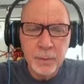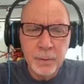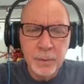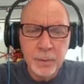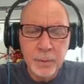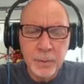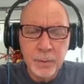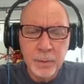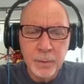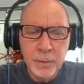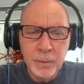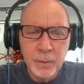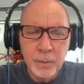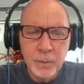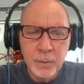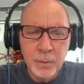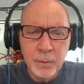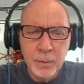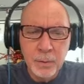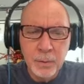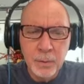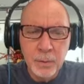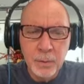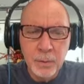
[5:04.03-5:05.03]

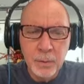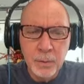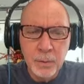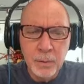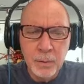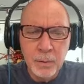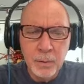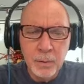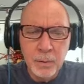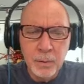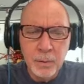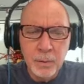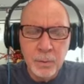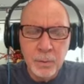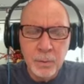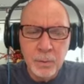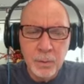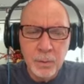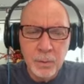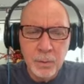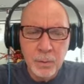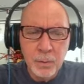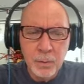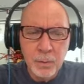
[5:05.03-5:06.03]

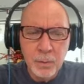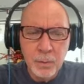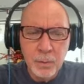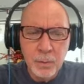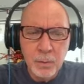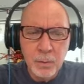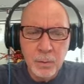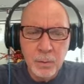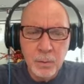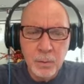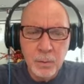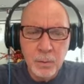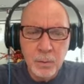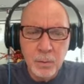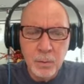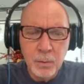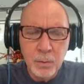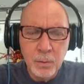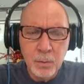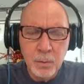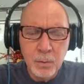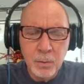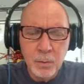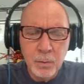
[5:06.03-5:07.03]

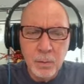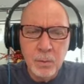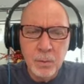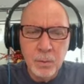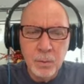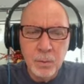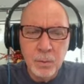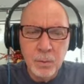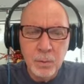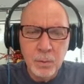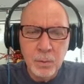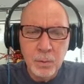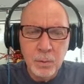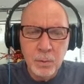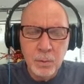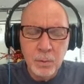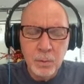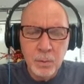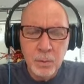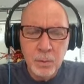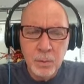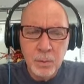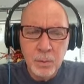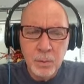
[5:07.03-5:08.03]

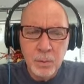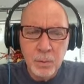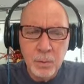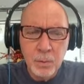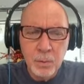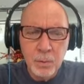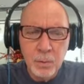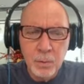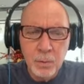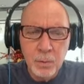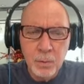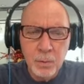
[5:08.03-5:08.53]
(silent)